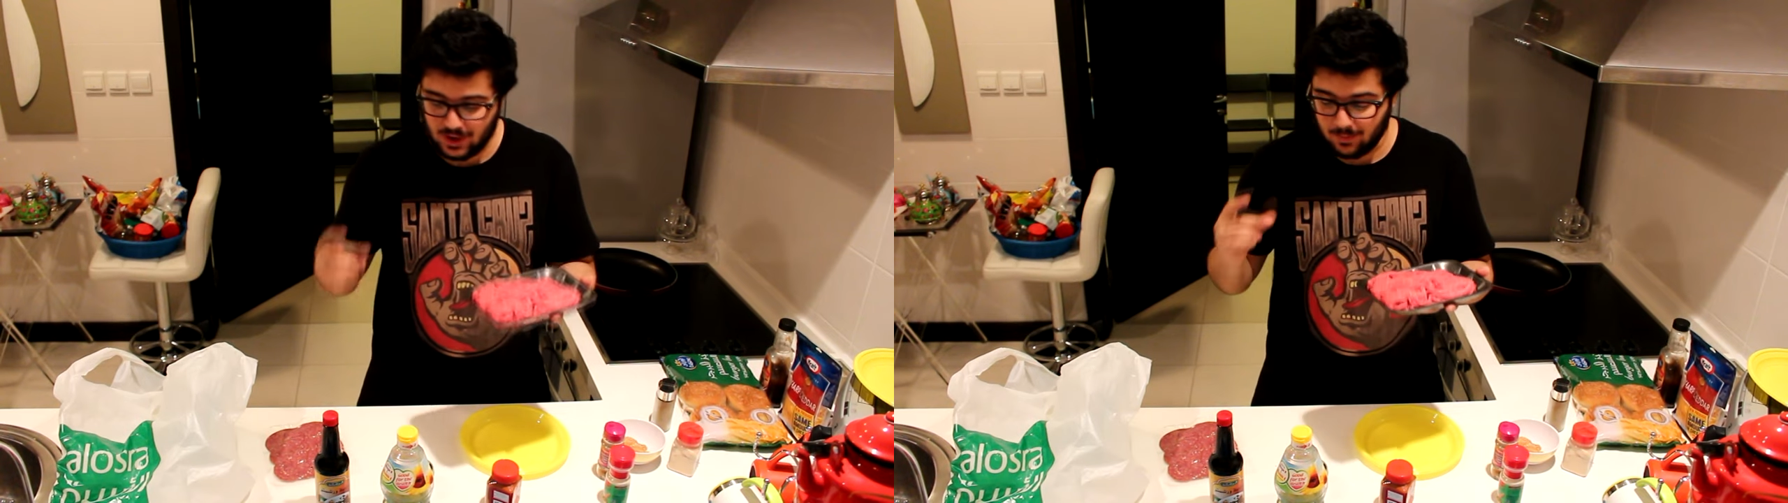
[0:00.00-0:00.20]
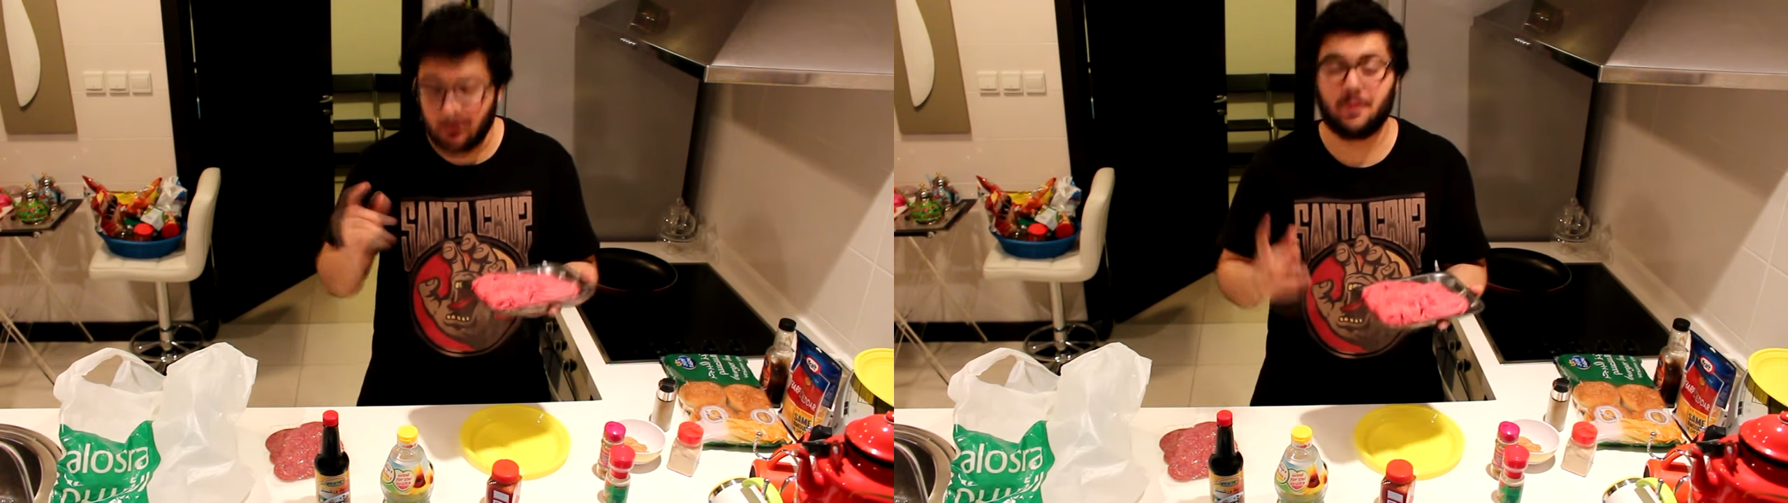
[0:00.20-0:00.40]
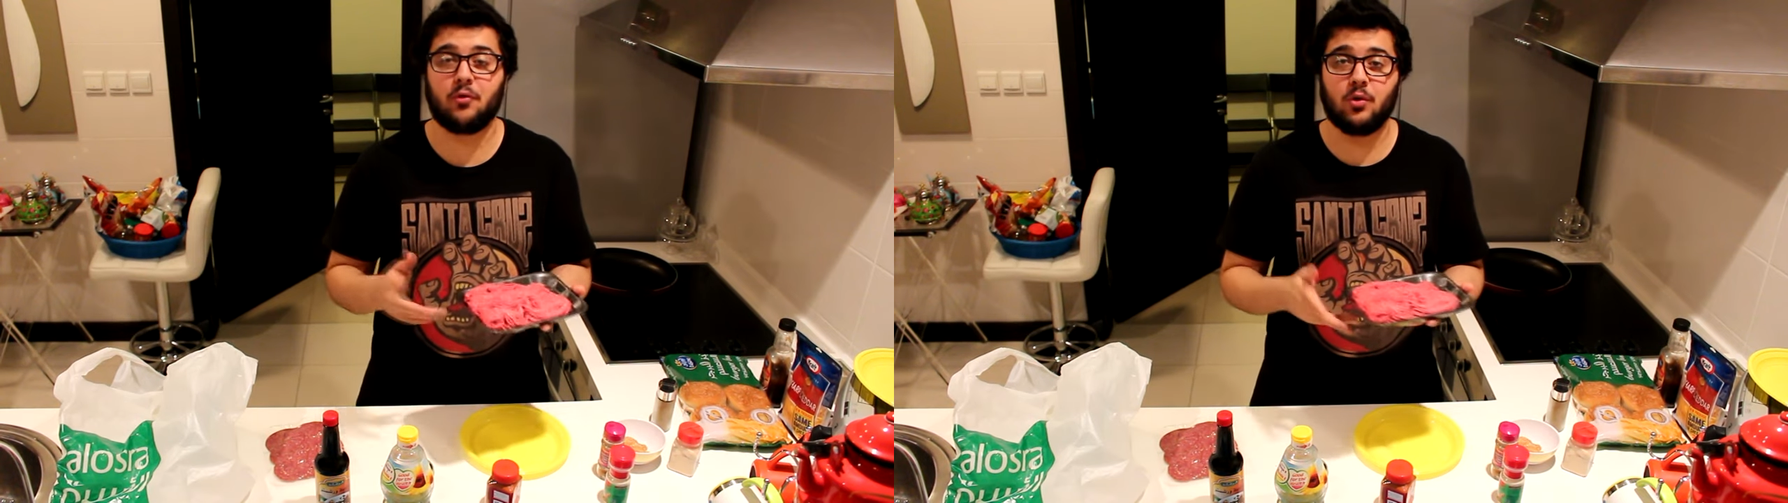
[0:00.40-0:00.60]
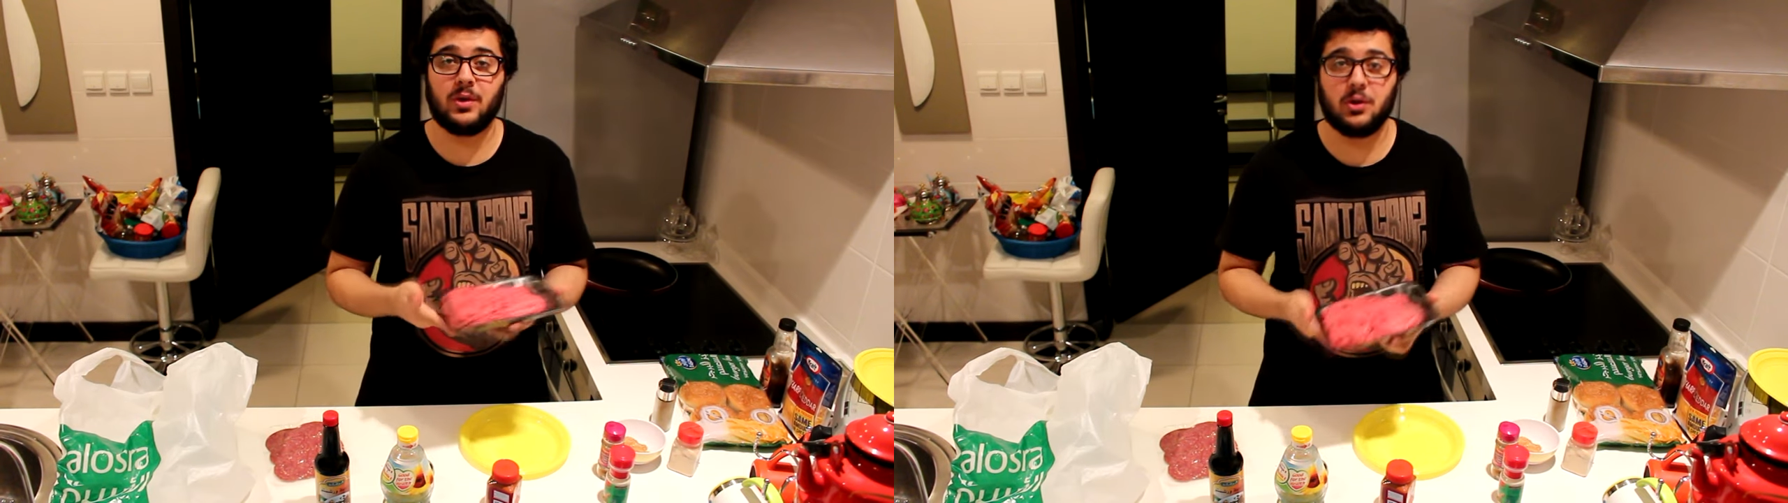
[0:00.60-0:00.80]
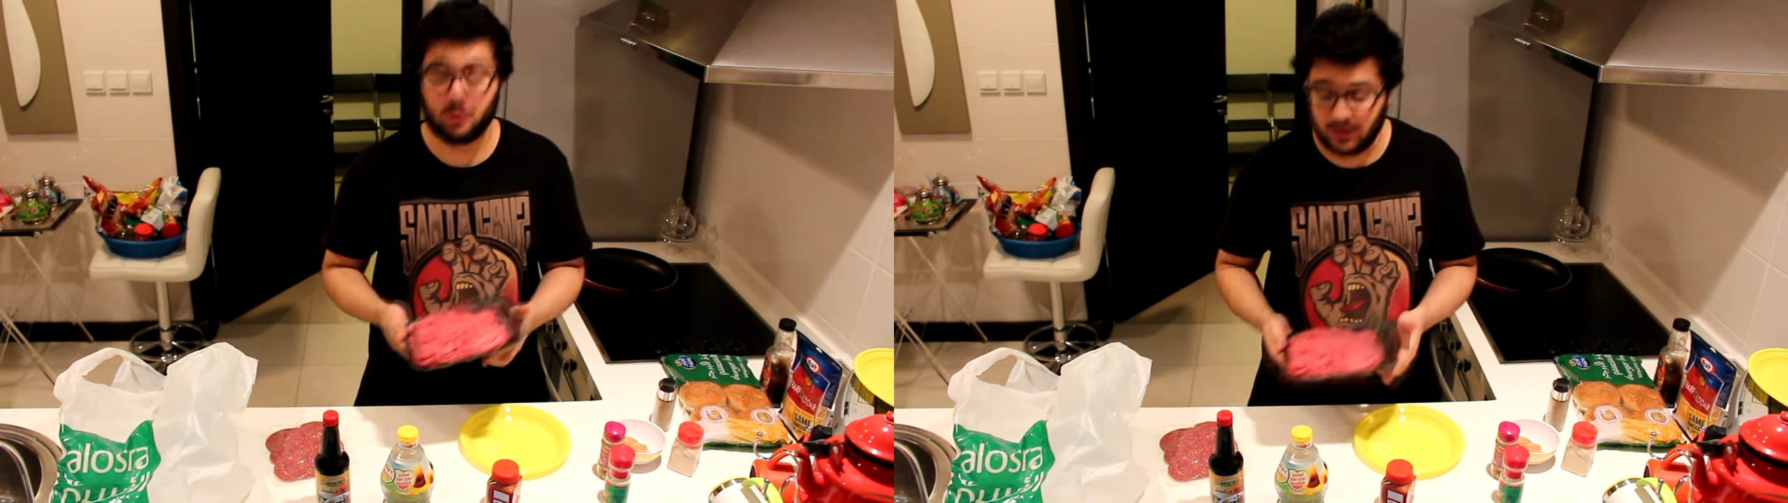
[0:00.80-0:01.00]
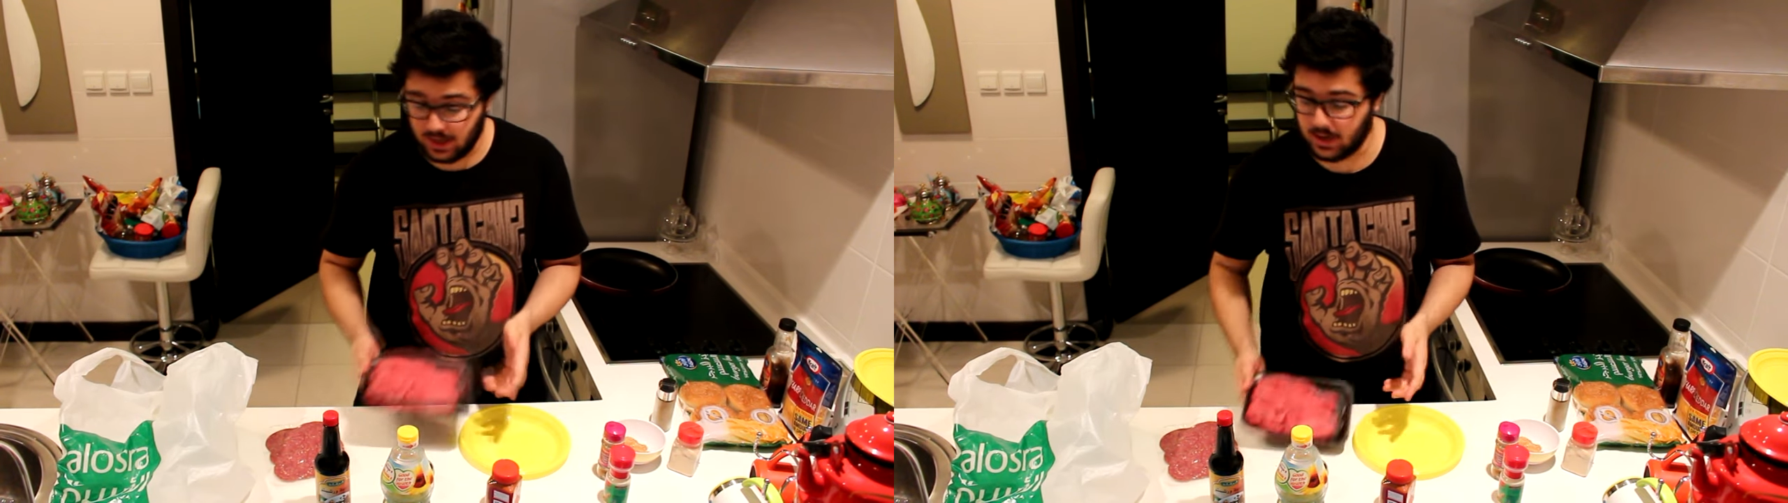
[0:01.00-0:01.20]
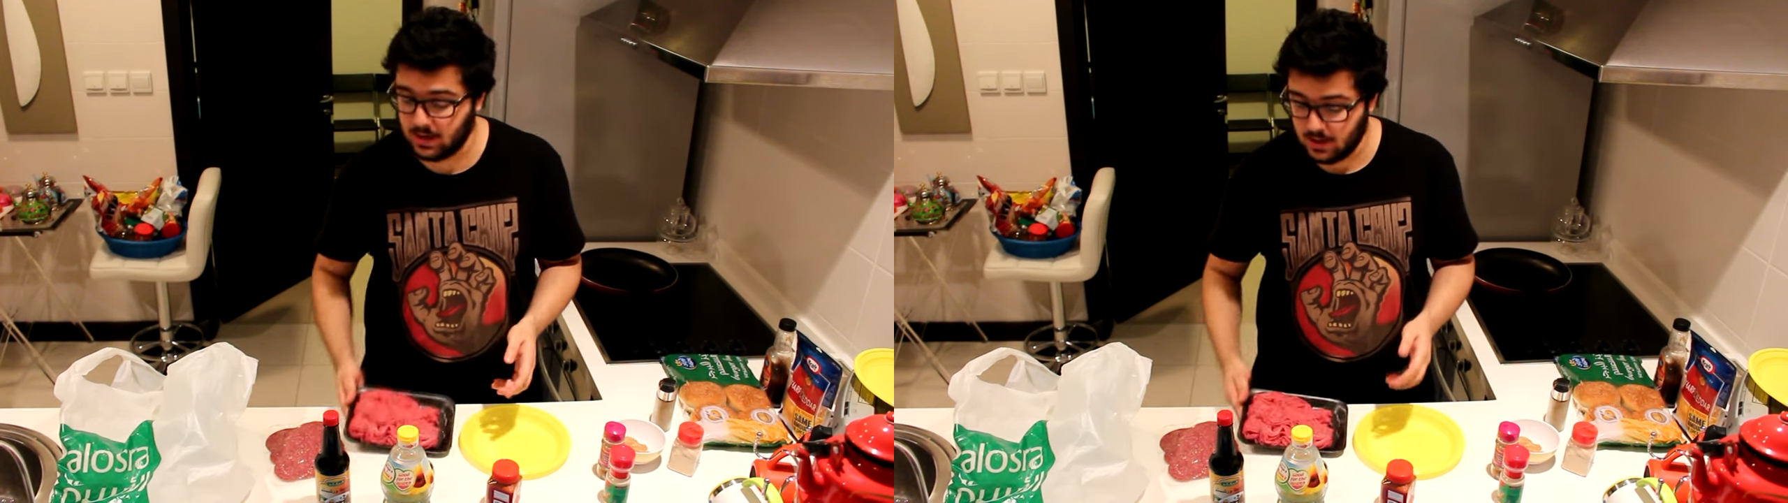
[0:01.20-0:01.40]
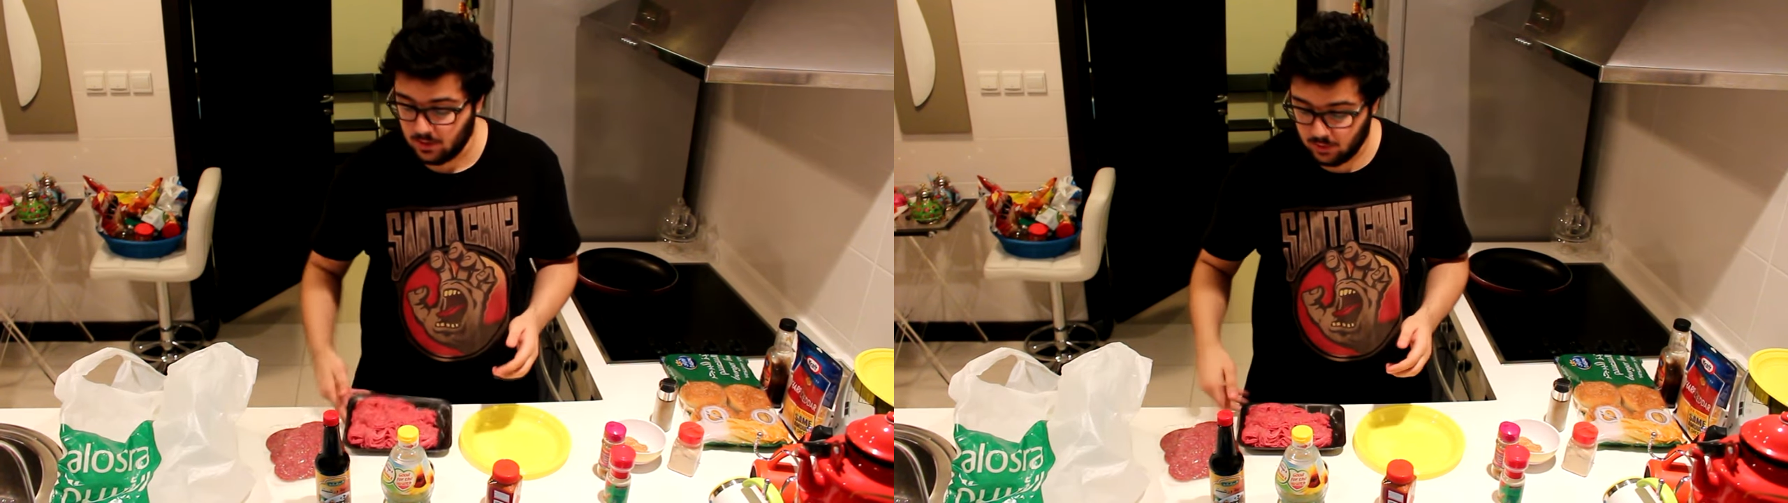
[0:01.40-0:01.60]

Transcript: but before we do that,